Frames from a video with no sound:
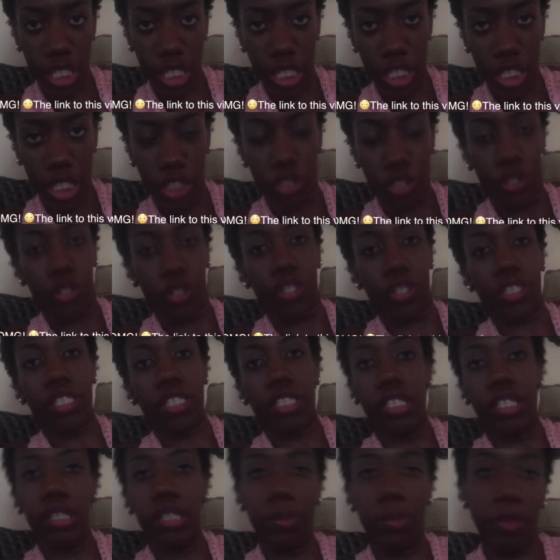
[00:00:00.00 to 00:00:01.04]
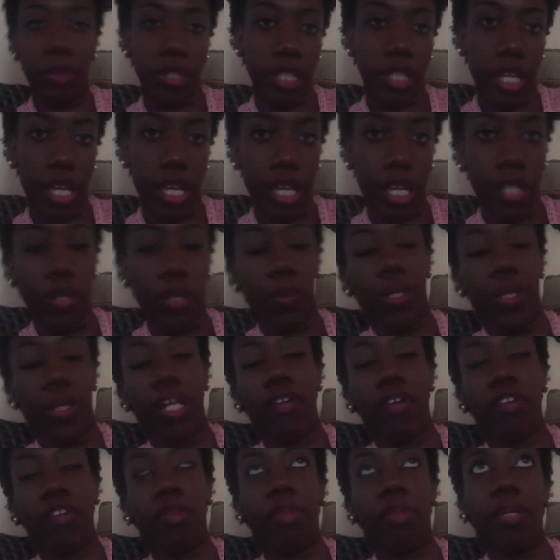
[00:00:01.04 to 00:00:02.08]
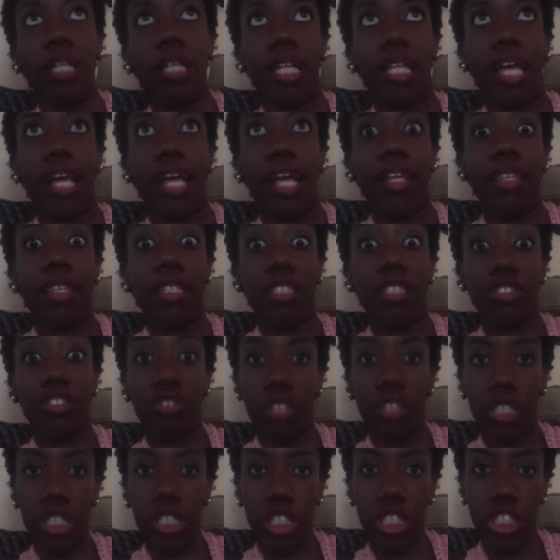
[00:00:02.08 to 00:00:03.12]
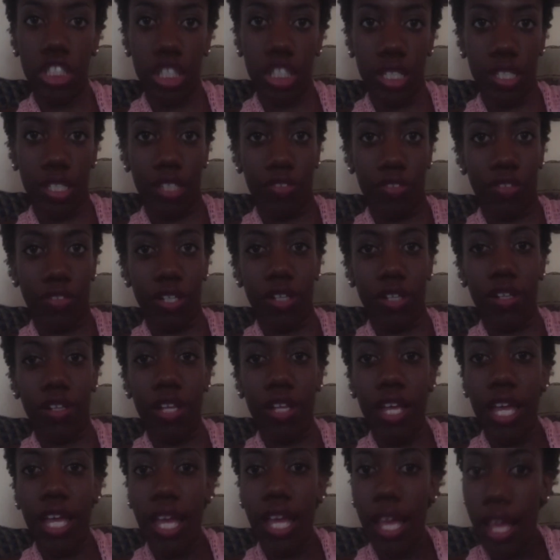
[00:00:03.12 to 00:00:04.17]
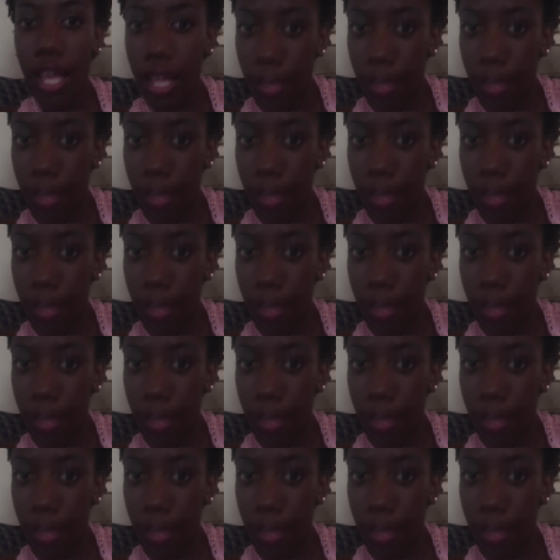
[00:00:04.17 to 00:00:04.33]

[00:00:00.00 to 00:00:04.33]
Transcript: I didn't have the money to be buying a bunch of these